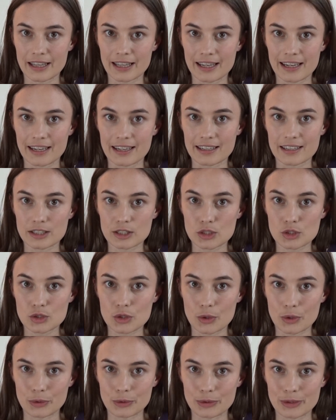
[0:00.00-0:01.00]
I
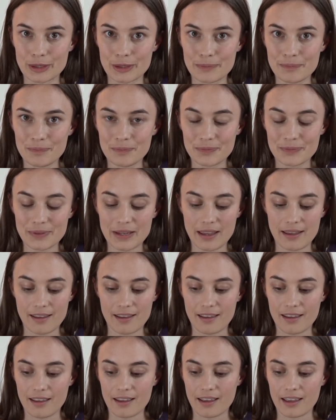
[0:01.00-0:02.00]
told them.
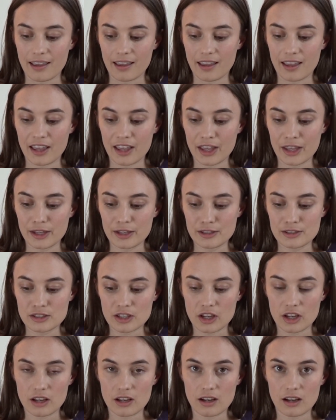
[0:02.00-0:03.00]
And
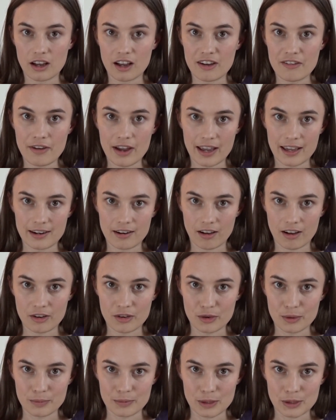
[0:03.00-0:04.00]
I've had
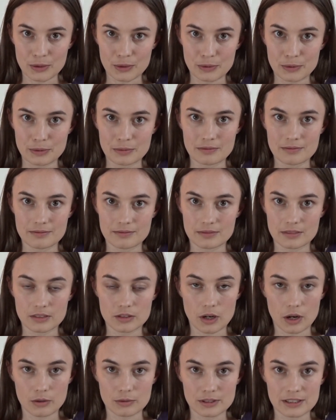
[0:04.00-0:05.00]
autoimmune
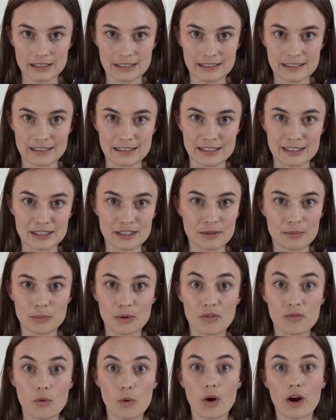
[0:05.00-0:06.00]
Crohn's disease
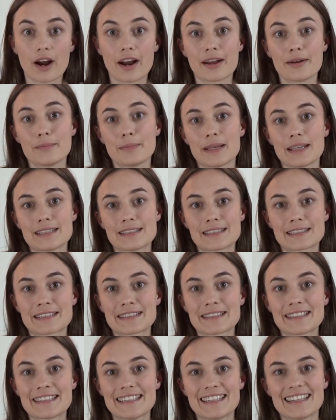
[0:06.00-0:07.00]
before, and
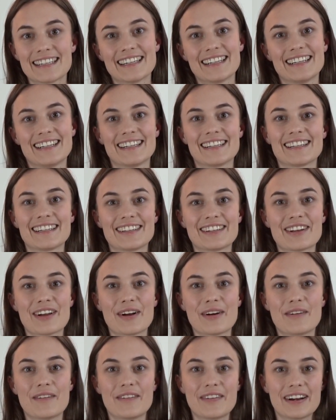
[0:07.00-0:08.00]
basically,
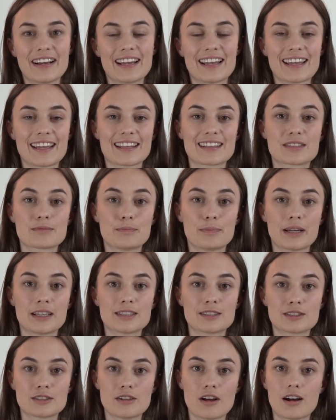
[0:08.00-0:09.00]
it's
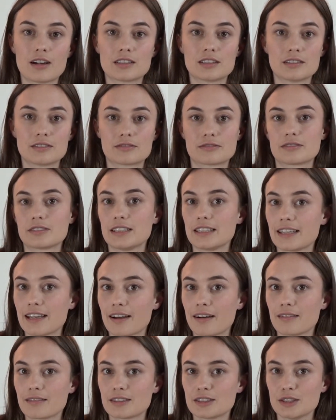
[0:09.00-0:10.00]
best not to freak
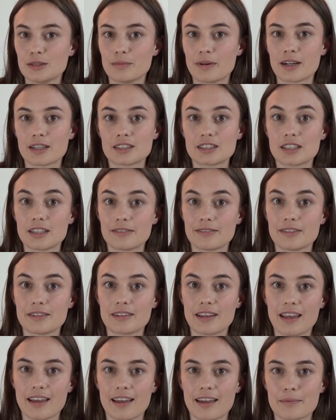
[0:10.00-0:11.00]
out too much if you
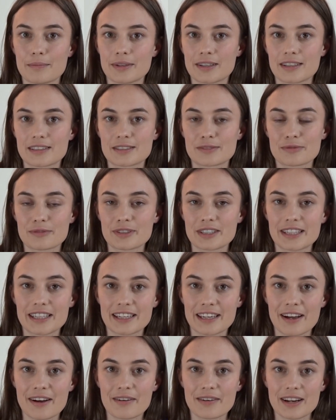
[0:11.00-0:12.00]
can, because
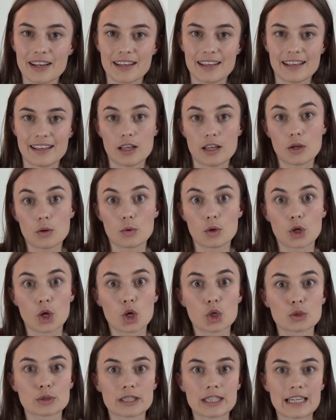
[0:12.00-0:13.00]
freaking out will
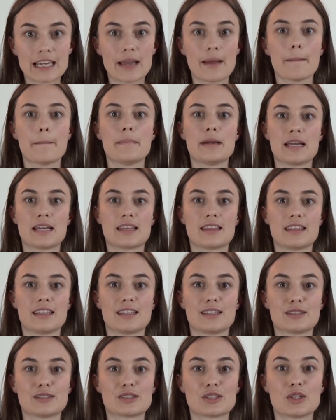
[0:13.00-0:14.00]
only make
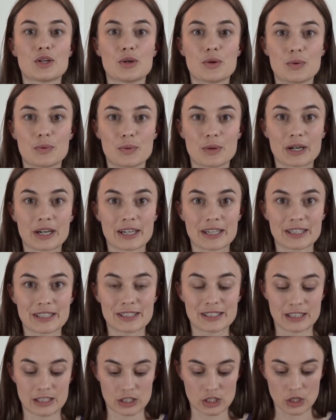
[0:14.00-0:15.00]
things worse.
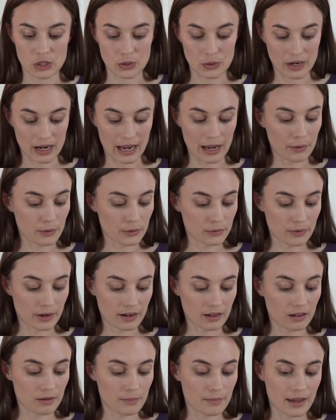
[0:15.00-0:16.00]
So I would
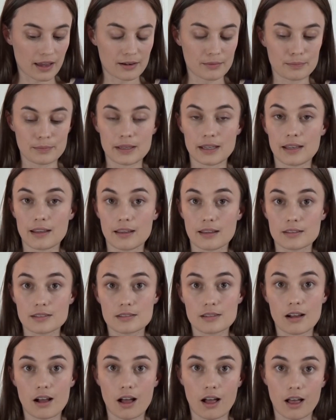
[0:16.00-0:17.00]
recommend being
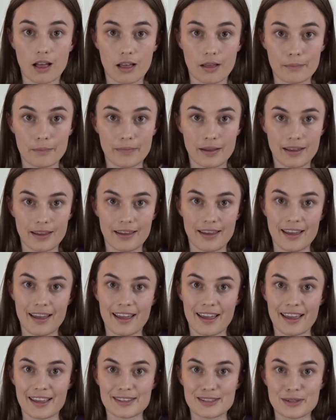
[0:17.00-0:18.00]
as calm
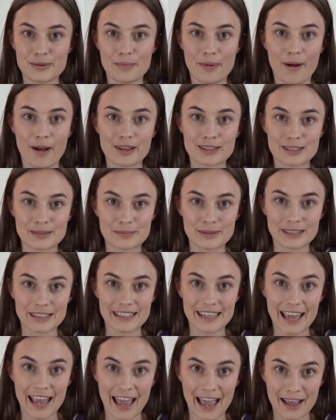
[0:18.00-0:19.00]
as you possibly
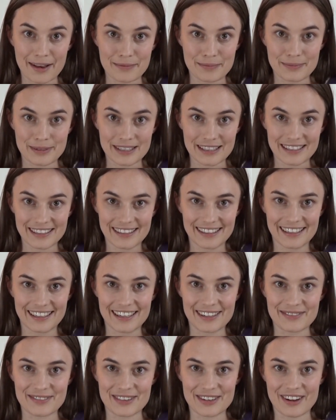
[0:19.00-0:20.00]
can be
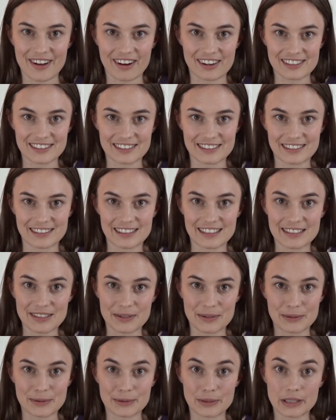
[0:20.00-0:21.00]
in regards to this
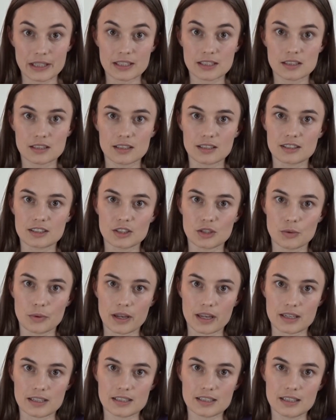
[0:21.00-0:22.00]
whole
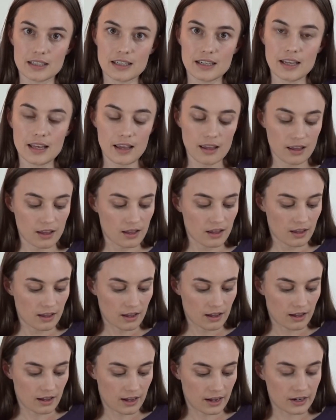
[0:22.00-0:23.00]
situation.
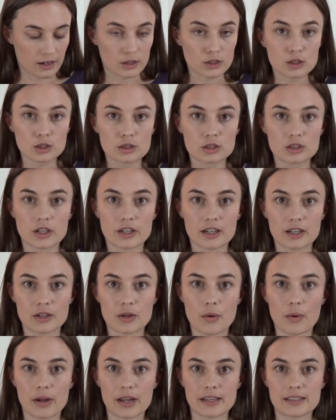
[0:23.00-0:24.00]
I also started
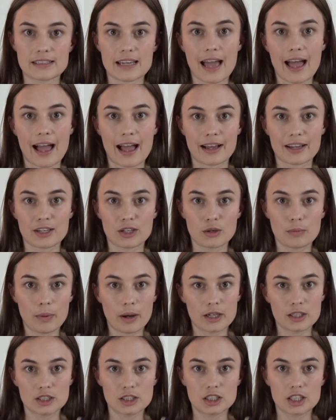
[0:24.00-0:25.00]
going to
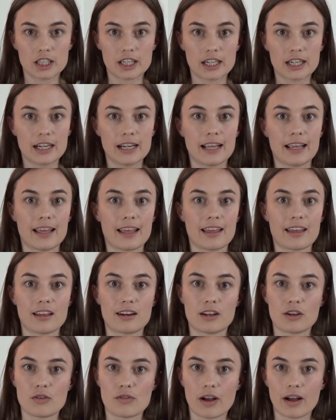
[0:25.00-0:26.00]
acupuncture, and
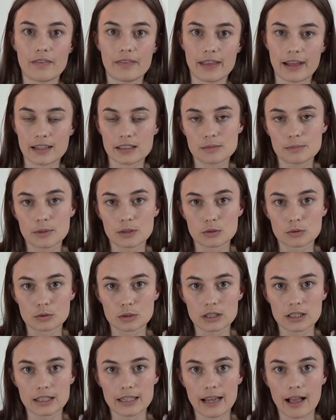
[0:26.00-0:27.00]
I found that's been
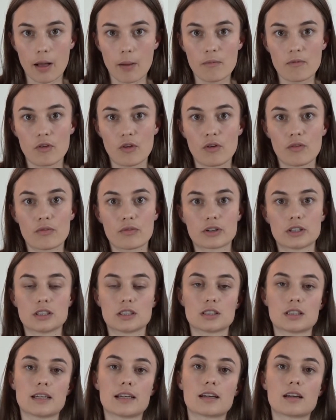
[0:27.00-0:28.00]
really helpful for
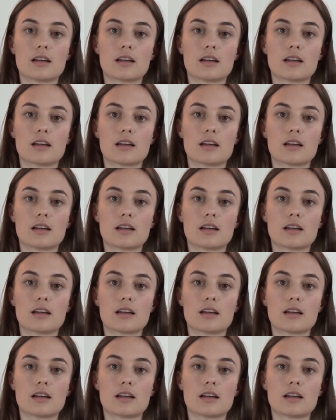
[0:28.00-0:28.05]
just